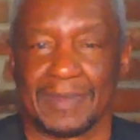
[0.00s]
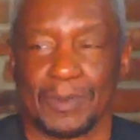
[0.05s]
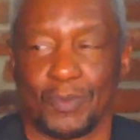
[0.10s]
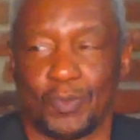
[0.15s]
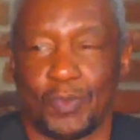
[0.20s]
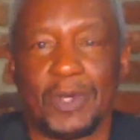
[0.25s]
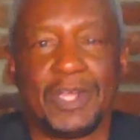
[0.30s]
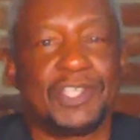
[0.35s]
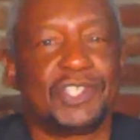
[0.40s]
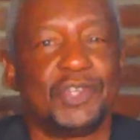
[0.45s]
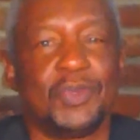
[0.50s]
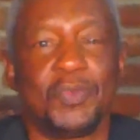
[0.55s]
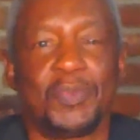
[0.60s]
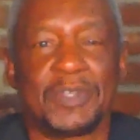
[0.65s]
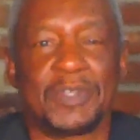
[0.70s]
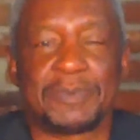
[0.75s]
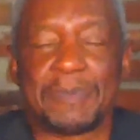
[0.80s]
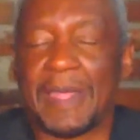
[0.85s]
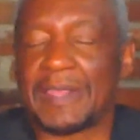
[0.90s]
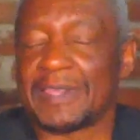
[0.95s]
What did you
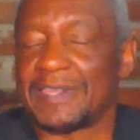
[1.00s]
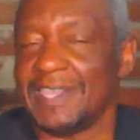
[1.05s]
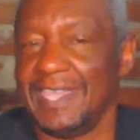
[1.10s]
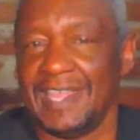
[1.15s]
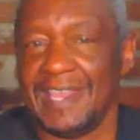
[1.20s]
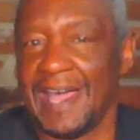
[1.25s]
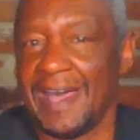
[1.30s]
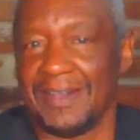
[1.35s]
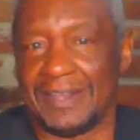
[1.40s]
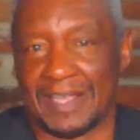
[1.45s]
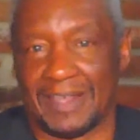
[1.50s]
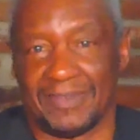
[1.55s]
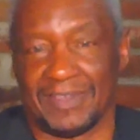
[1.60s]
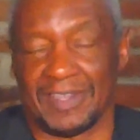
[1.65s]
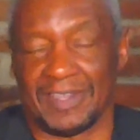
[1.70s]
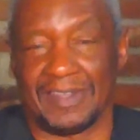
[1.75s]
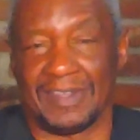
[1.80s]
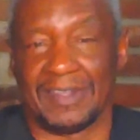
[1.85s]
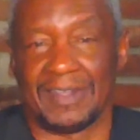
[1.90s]
expect to get out of it?